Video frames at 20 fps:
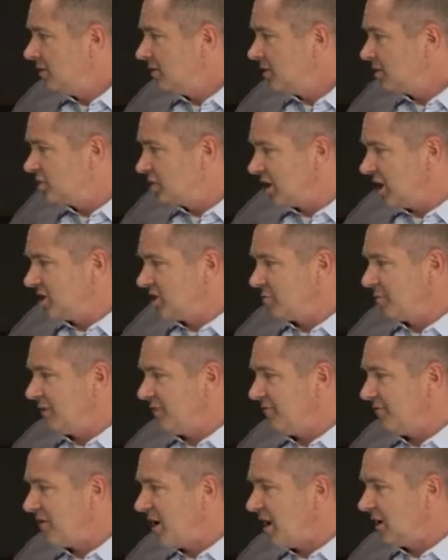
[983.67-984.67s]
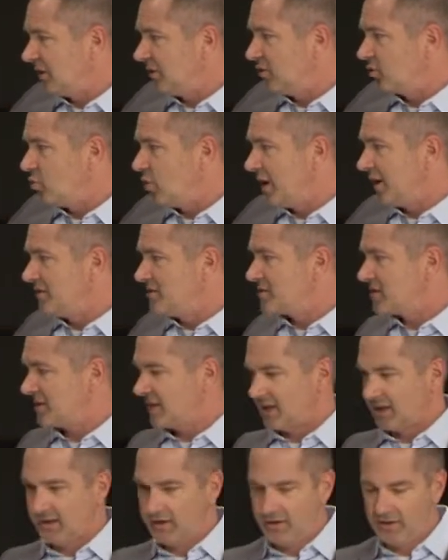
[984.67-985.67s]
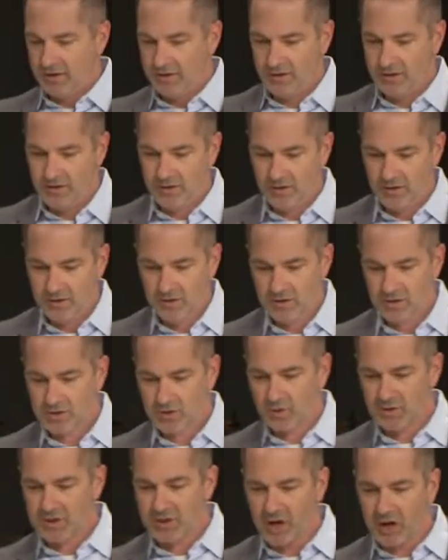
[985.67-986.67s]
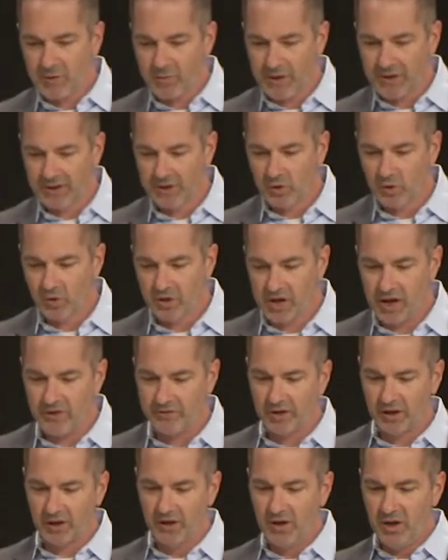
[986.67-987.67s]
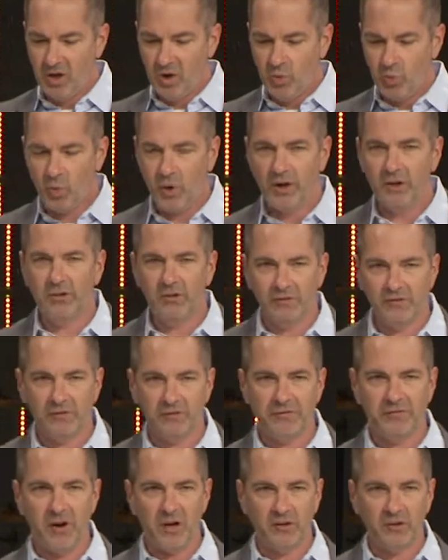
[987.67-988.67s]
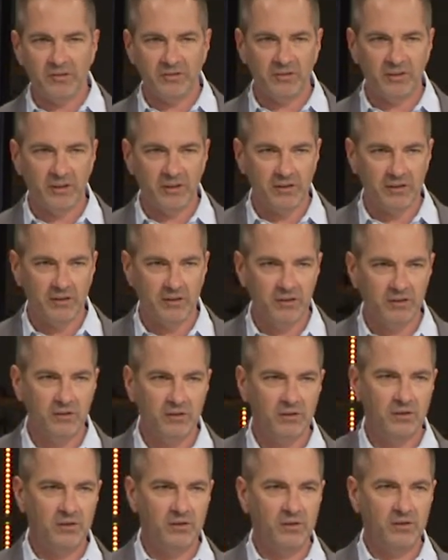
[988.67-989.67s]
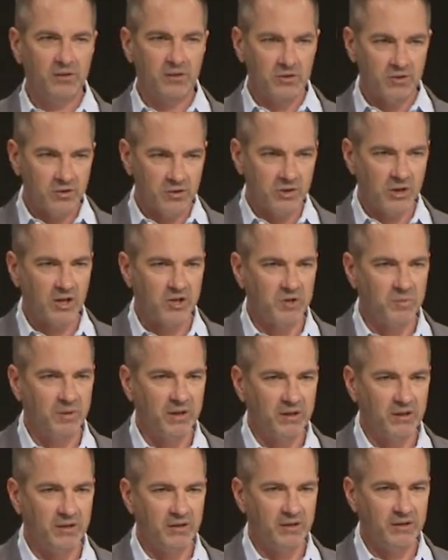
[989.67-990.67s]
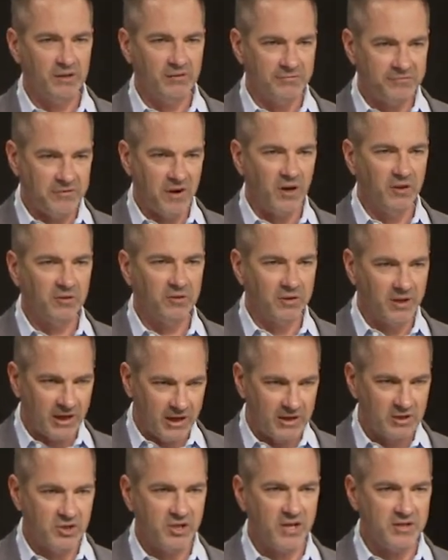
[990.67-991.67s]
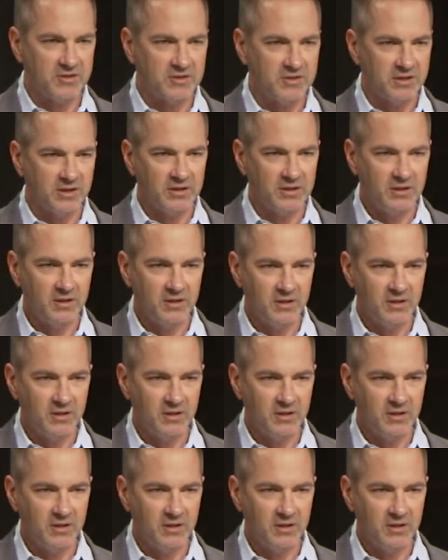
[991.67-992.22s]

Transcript: The judgment followed one sin. So he's talking about the old covenant. What used to follow sin? Judgment. It followed it, it chased it.